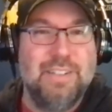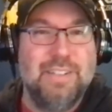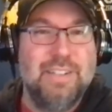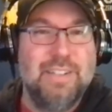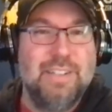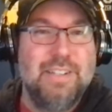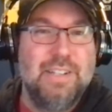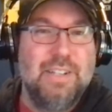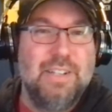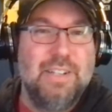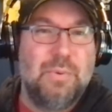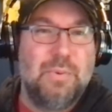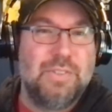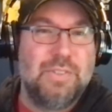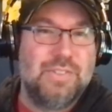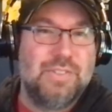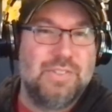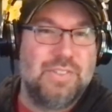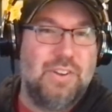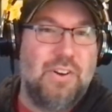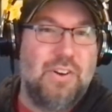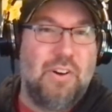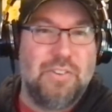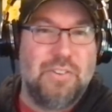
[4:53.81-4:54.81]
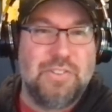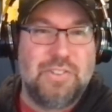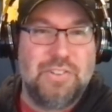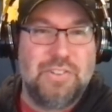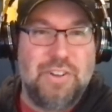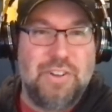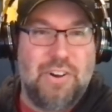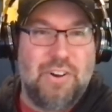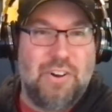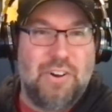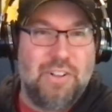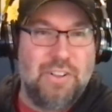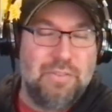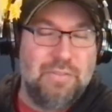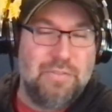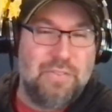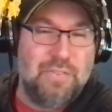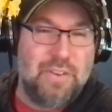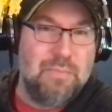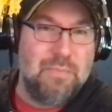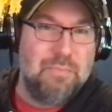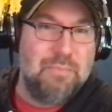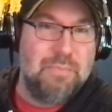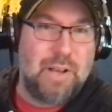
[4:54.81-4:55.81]
which is an alternate hall of
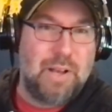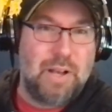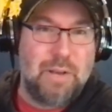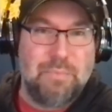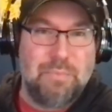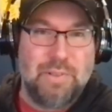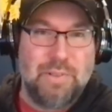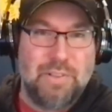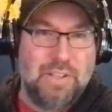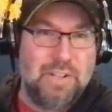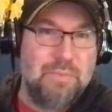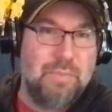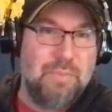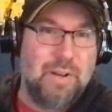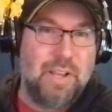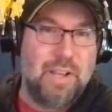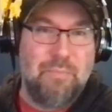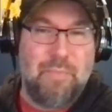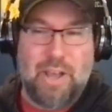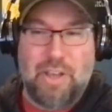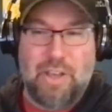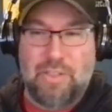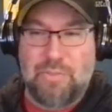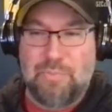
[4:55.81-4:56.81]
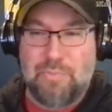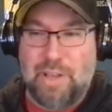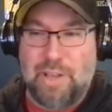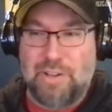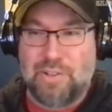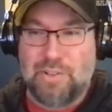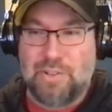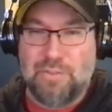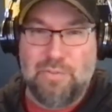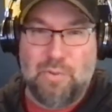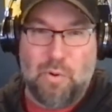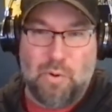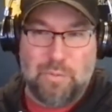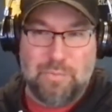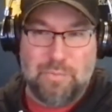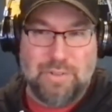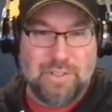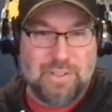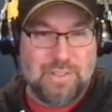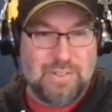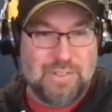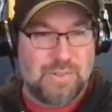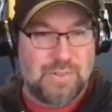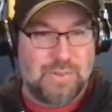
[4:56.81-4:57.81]
fame populated by a mathematical formula
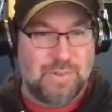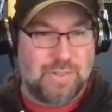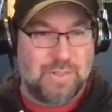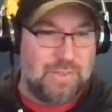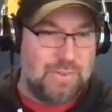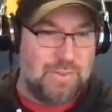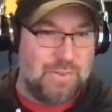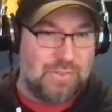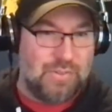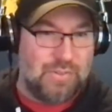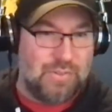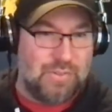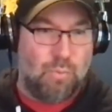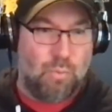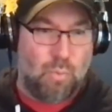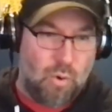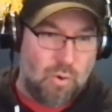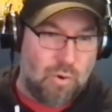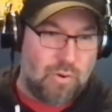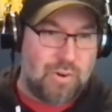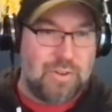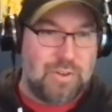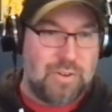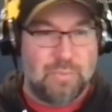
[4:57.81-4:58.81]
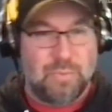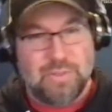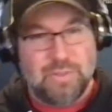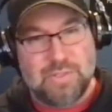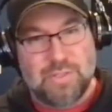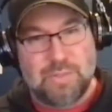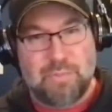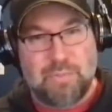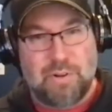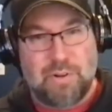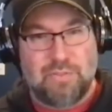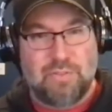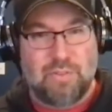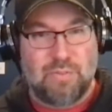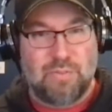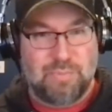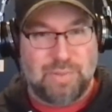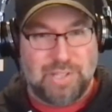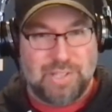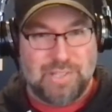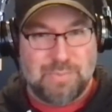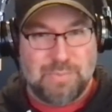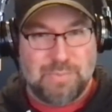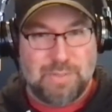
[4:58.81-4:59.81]
so it uses war and wins above
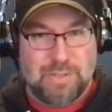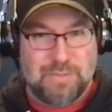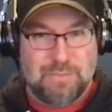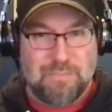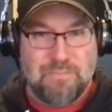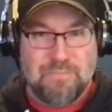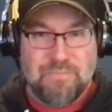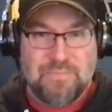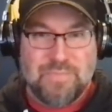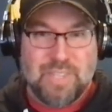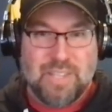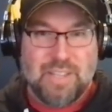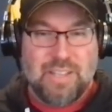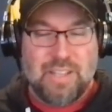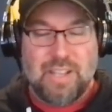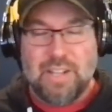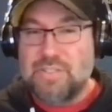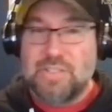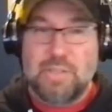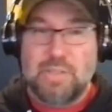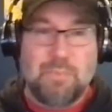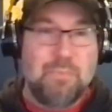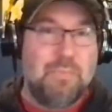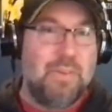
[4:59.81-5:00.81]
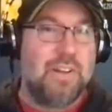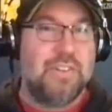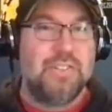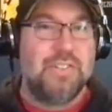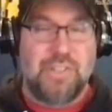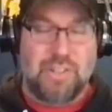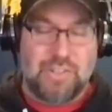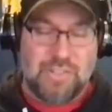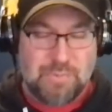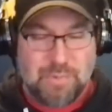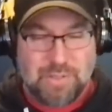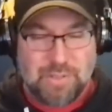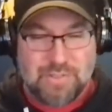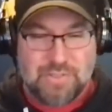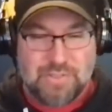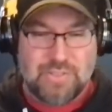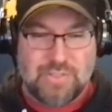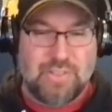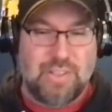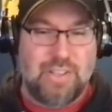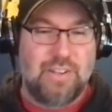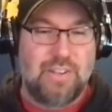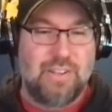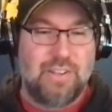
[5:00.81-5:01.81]
replacement and some adjustments
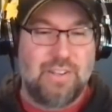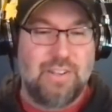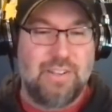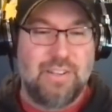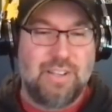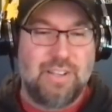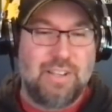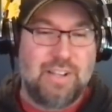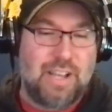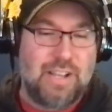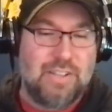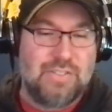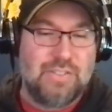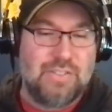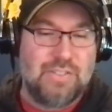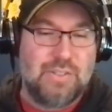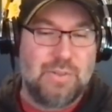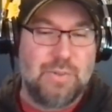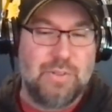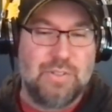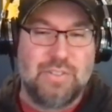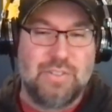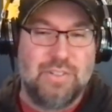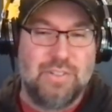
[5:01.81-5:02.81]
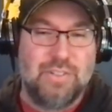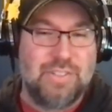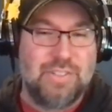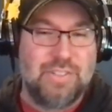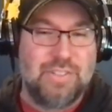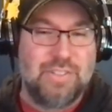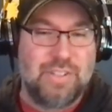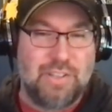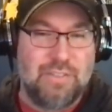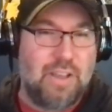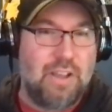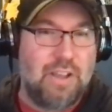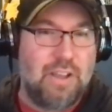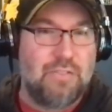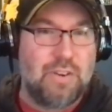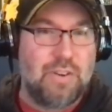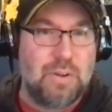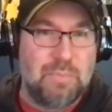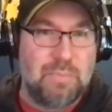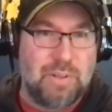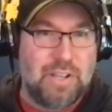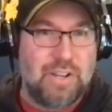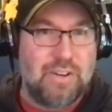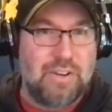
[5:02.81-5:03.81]
that uh, it adds to it to, to give every
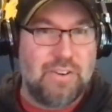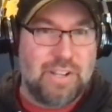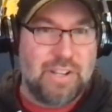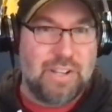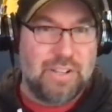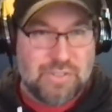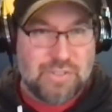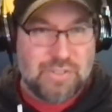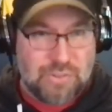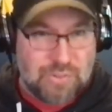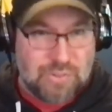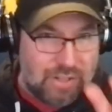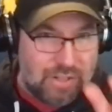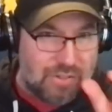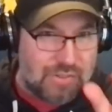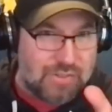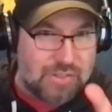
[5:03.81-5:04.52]
player in history a single